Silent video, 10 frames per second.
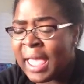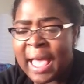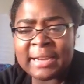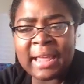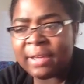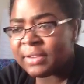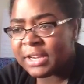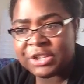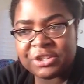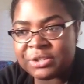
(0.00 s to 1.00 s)
I didn't have
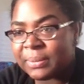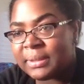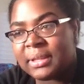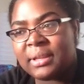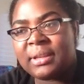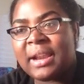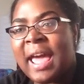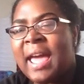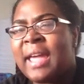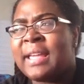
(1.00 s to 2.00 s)
any issues with it.
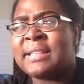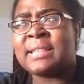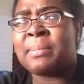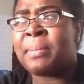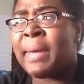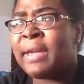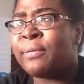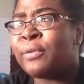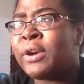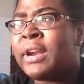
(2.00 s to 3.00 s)
I guess I'm a
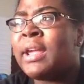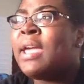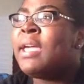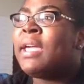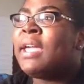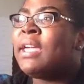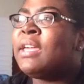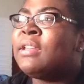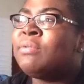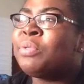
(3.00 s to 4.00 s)
pain freak,
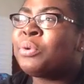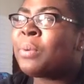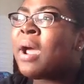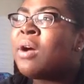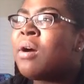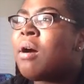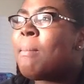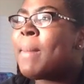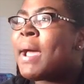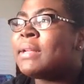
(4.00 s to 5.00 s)
and throughout
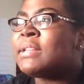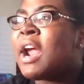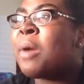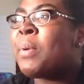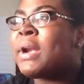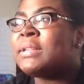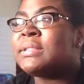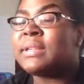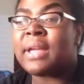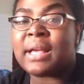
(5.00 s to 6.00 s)
my entire
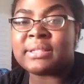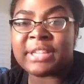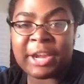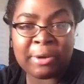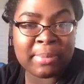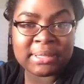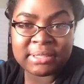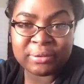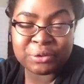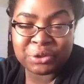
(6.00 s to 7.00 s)
pregnancy, I scared
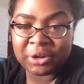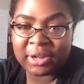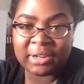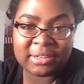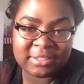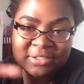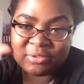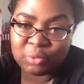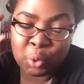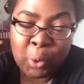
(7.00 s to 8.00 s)
myself straight
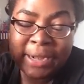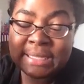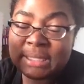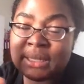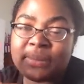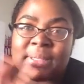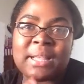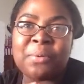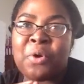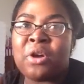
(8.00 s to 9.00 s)
crazy because
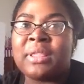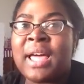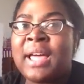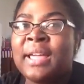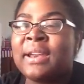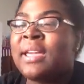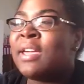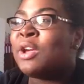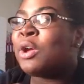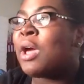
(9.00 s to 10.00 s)
I would go online,
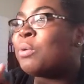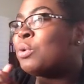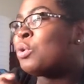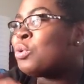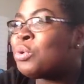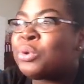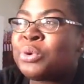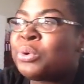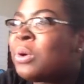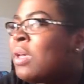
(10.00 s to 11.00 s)
I would
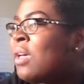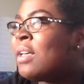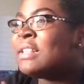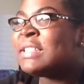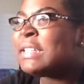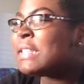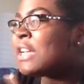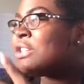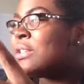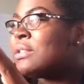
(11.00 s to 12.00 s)
Google
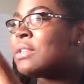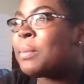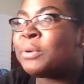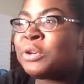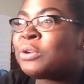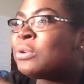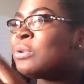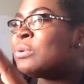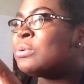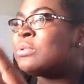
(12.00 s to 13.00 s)
C-sections,
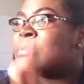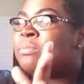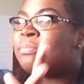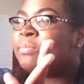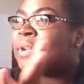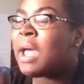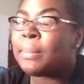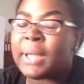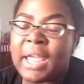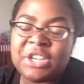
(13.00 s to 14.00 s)
epidurals,
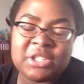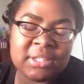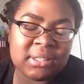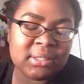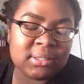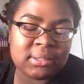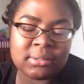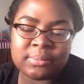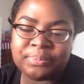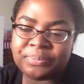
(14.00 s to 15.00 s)
complications,